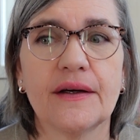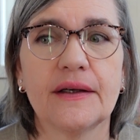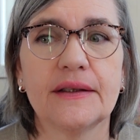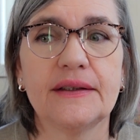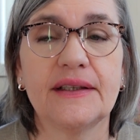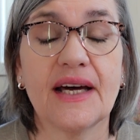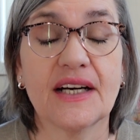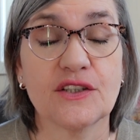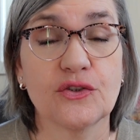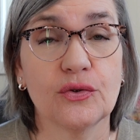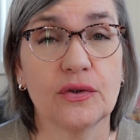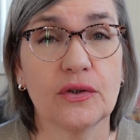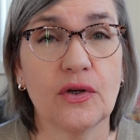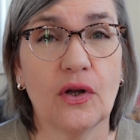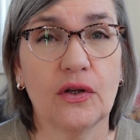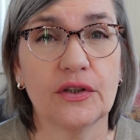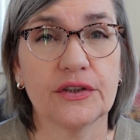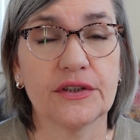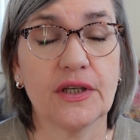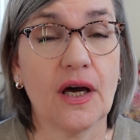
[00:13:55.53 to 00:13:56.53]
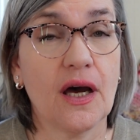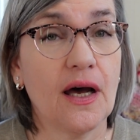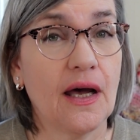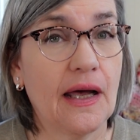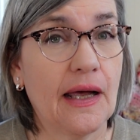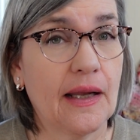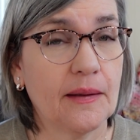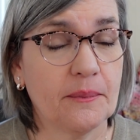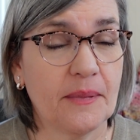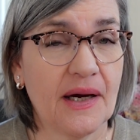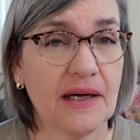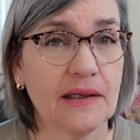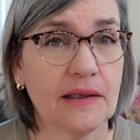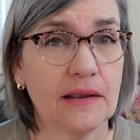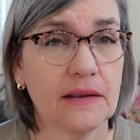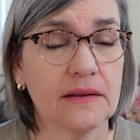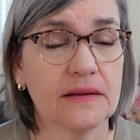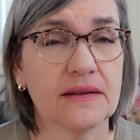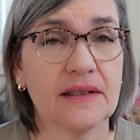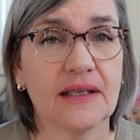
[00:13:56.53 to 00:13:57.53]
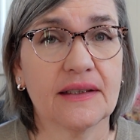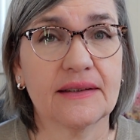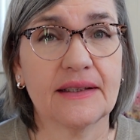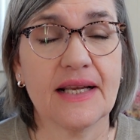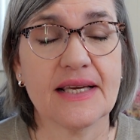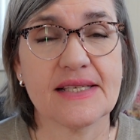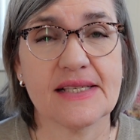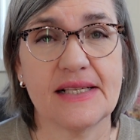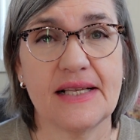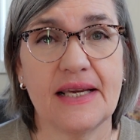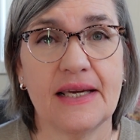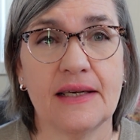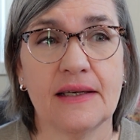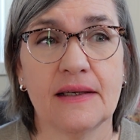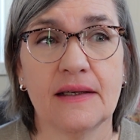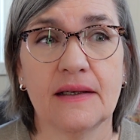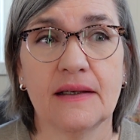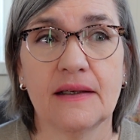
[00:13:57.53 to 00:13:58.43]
natural colored alpaca that Leslie